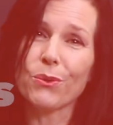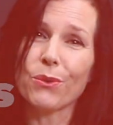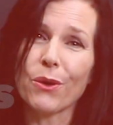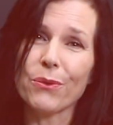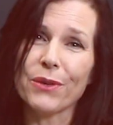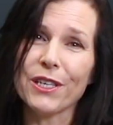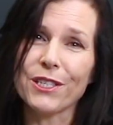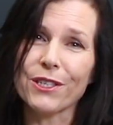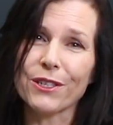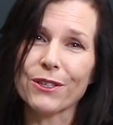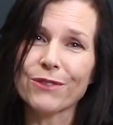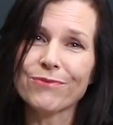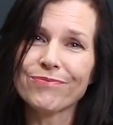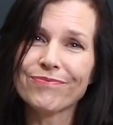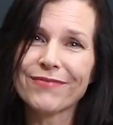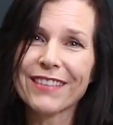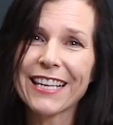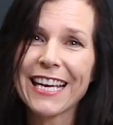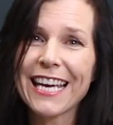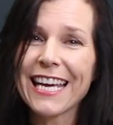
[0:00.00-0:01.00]
what we do.
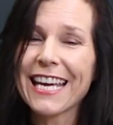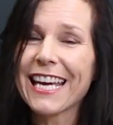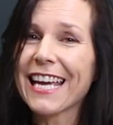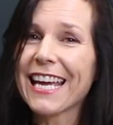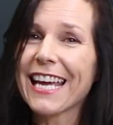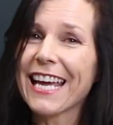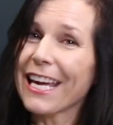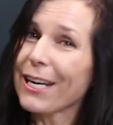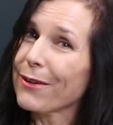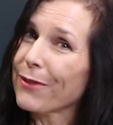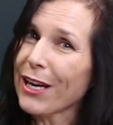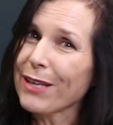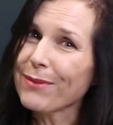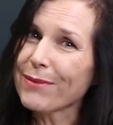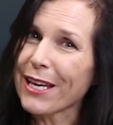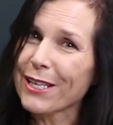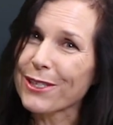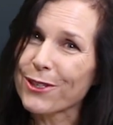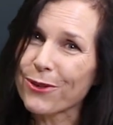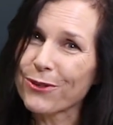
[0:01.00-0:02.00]
Anyway,
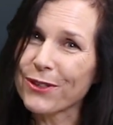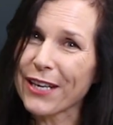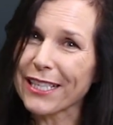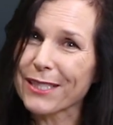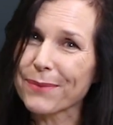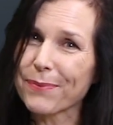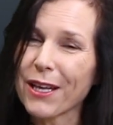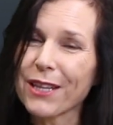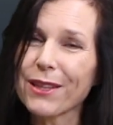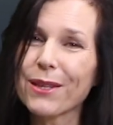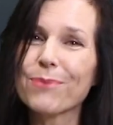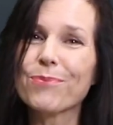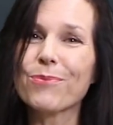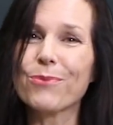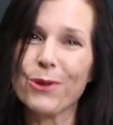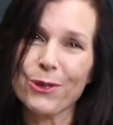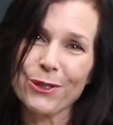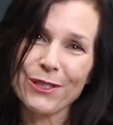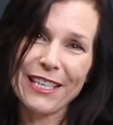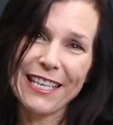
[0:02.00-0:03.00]
until next month,
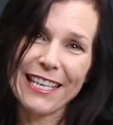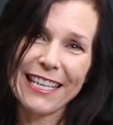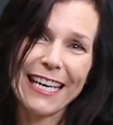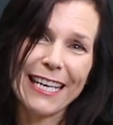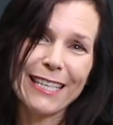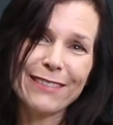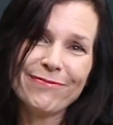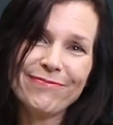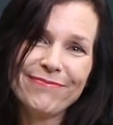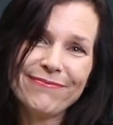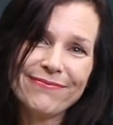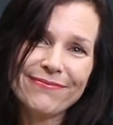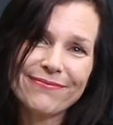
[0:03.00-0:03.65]
we'll see you then.